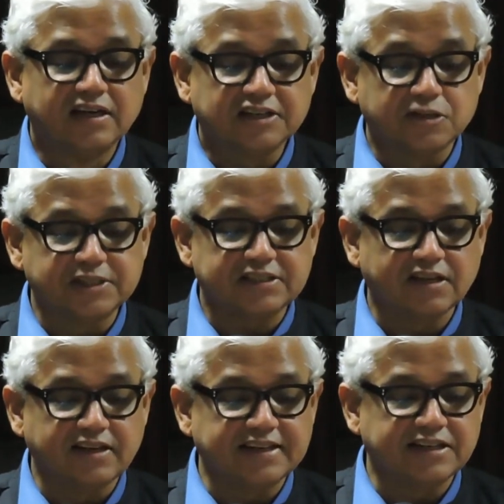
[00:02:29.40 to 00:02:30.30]
Commissioner
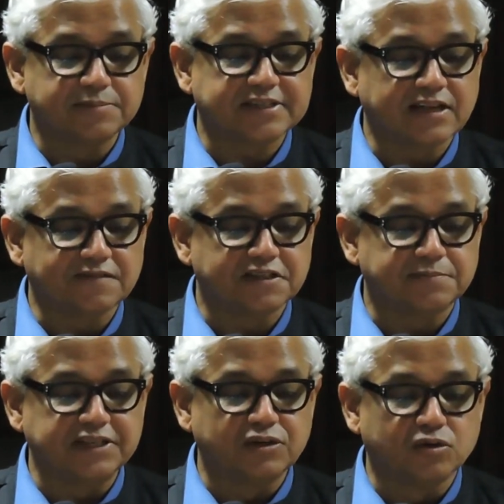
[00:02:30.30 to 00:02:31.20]
Lin himself has
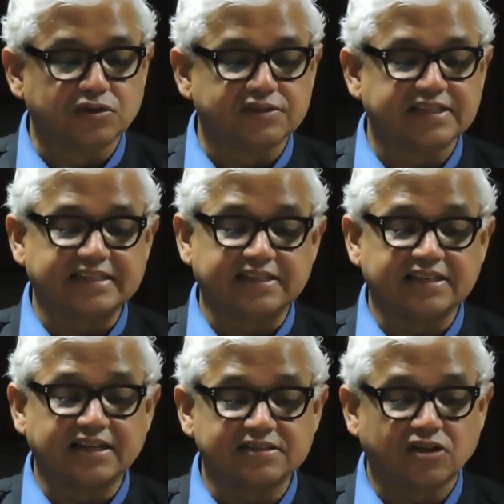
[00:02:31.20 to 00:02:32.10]
been known to say that he
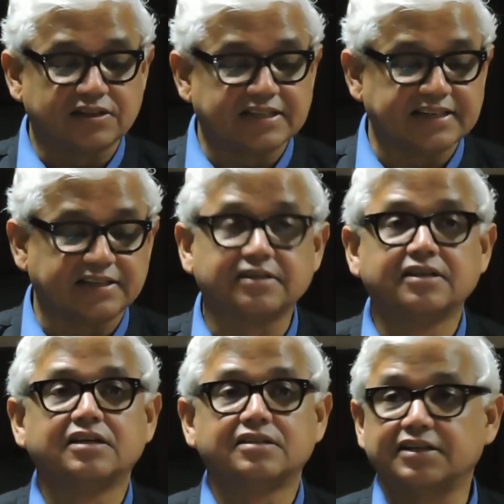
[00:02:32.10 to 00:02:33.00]
does not think
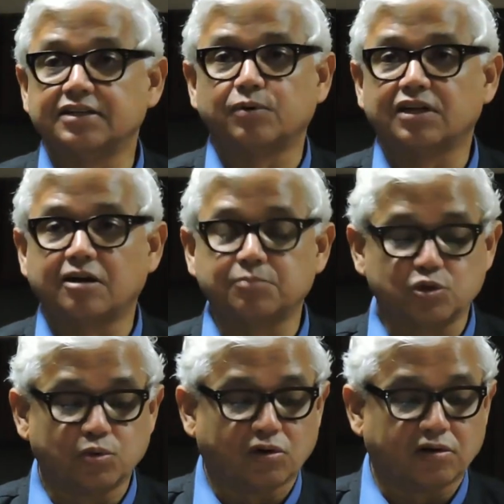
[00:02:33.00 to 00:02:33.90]
that it will come to
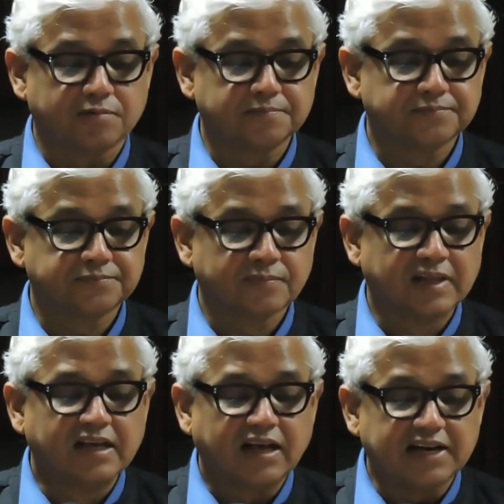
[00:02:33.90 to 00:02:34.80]
war.
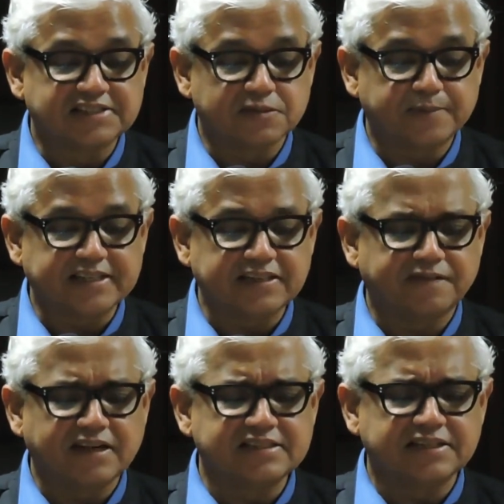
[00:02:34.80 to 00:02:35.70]
I suspect he
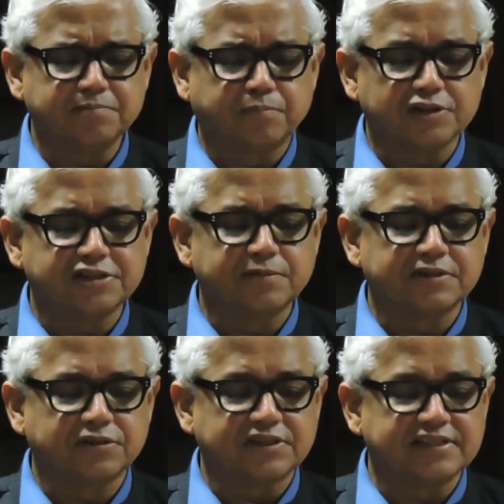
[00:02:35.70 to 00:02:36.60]
finds it impossible
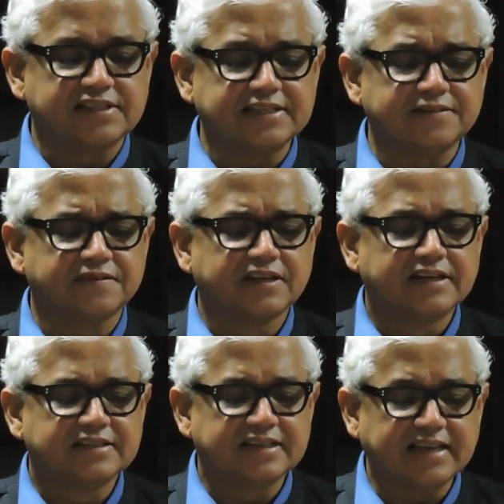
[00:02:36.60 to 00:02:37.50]
to conceive
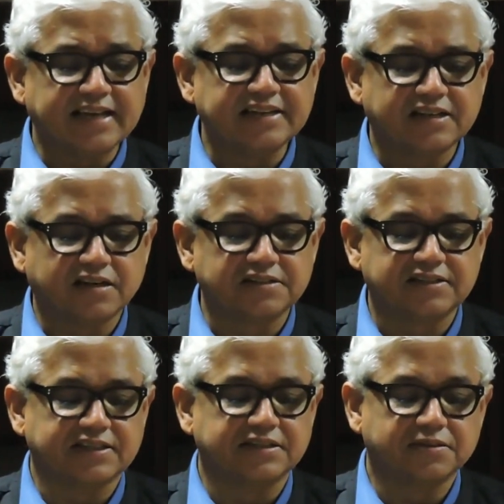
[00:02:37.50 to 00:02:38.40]
that any
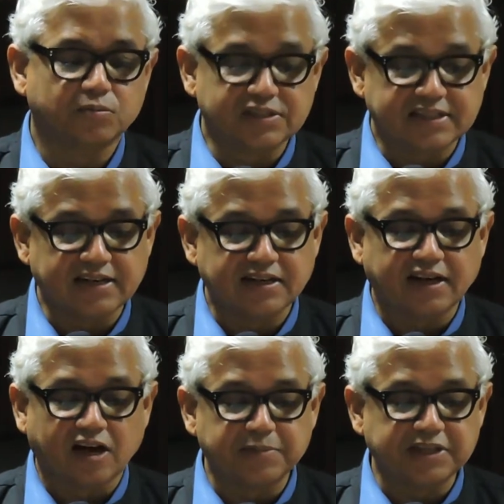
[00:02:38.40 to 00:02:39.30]
country would send an
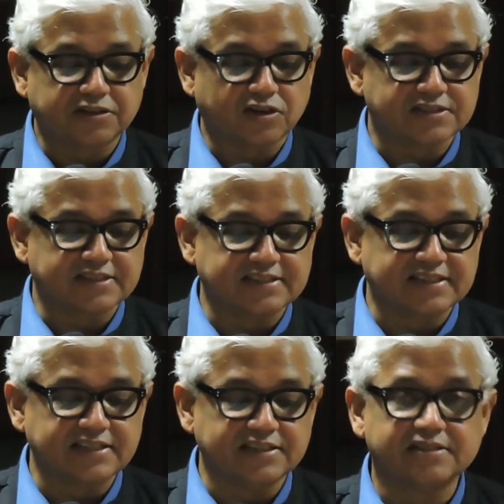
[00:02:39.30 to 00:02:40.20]
army across the
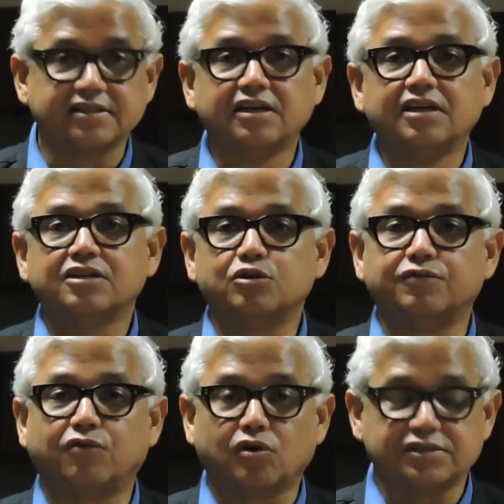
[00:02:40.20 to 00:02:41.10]
seas to
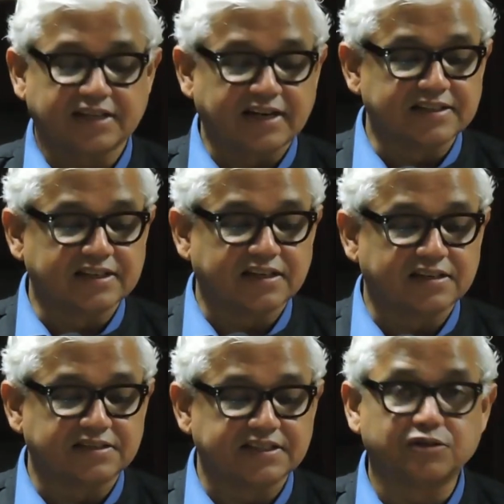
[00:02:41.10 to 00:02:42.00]
force another
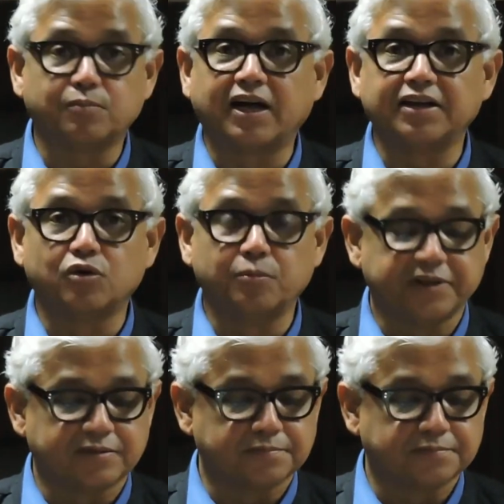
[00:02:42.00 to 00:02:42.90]
country to buy
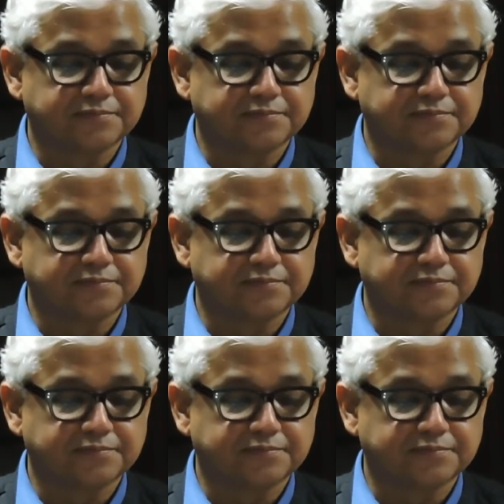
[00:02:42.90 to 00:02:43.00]
opium.